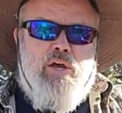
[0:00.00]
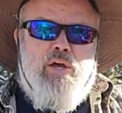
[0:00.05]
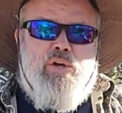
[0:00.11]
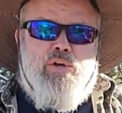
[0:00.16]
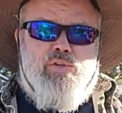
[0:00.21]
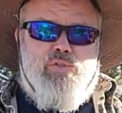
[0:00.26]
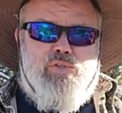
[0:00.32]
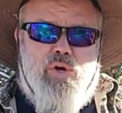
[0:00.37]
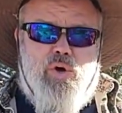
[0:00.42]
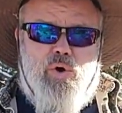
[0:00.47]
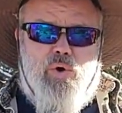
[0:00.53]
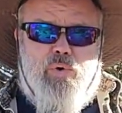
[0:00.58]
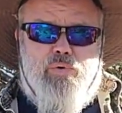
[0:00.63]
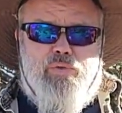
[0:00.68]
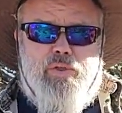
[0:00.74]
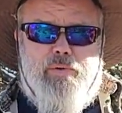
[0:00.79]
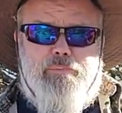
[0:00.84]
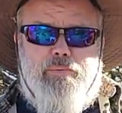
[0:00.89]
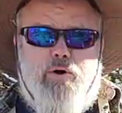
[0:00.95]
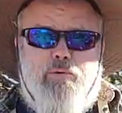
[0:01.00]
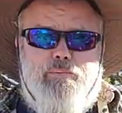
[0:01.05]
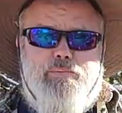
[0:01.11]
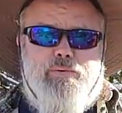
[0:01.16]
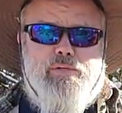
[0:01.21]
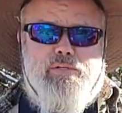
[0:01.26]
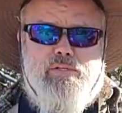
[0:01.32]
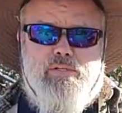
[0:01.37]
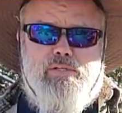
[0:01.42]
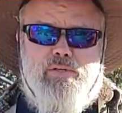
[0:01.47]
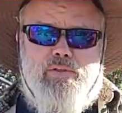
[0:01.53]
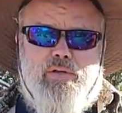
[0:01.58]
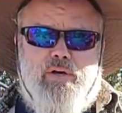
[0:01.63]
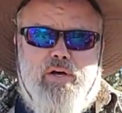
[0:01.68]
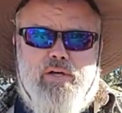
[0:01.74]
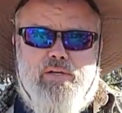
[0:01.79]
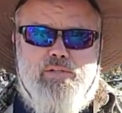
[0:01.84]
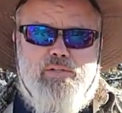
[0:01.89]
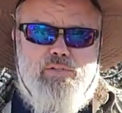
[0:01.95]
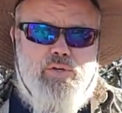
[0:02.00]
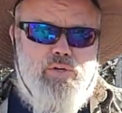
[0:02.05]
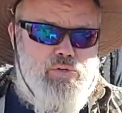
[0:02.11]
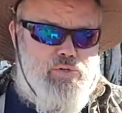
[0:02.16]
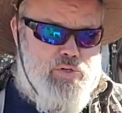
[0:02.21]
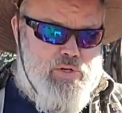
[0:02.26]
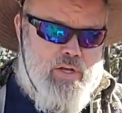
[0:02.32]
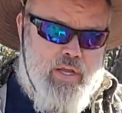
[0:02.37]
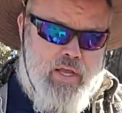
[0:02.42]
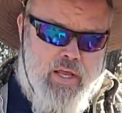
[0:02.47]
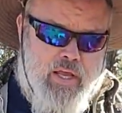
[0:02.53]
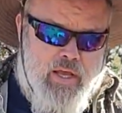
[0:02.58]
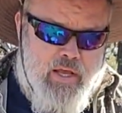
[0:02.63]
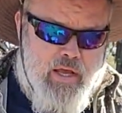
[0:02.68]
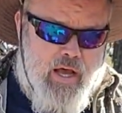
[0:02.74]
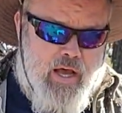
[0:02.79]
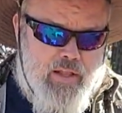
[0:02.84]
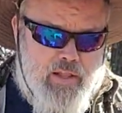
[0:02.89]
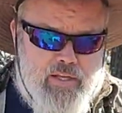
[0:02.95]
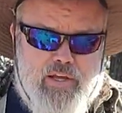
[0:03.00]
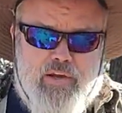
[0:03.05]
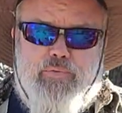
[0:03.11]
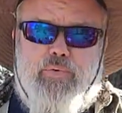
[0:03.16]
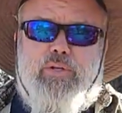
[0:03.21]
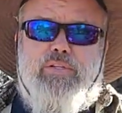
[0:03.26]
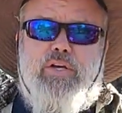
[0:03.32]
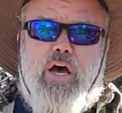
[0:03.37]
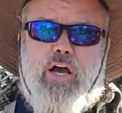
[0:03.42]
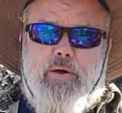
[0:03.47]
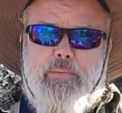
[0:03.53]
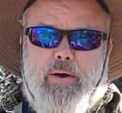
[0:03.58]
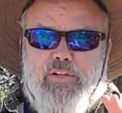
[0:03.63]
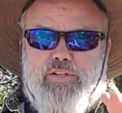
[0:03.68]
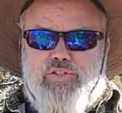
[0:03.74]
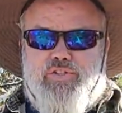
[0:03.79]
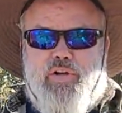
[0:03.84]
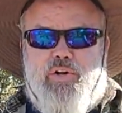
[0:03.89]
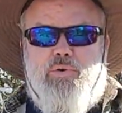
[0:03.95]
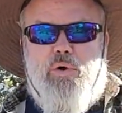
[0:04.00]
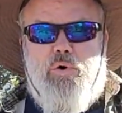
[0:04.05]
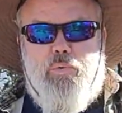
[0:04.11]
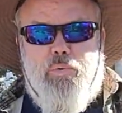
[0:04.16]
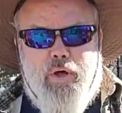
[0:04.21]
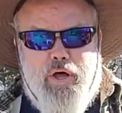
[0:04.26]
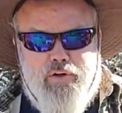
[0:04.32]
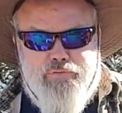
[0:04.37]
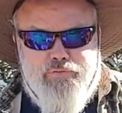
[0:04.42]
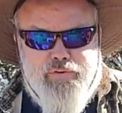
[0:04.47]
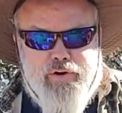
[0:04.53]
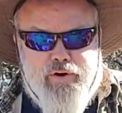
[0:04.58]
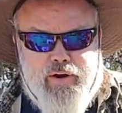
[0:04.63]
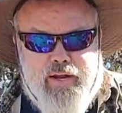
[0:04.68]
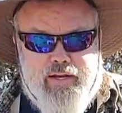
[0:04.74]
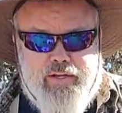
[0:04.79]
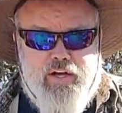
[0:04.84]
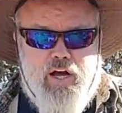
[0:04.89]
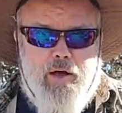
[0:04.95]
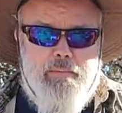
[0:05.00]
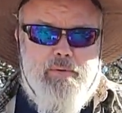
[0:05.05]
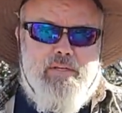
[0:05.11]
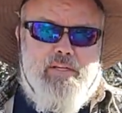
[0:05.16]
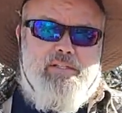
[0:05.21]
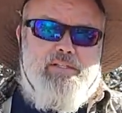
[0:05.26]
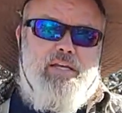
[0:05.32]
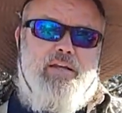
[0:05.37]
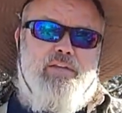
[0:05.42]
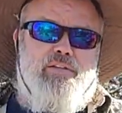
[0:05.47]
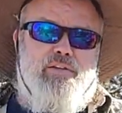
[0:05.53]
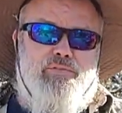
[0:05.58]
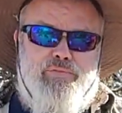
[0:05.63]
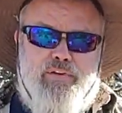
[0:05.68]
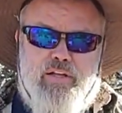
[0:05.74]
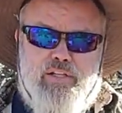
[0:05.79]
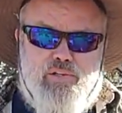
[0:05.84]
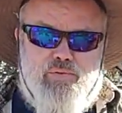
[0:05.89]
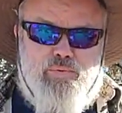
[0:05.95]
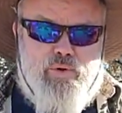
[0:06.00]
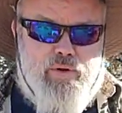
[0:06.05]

So the purposes of the Constitution, if we talk about general welfare and common defense, for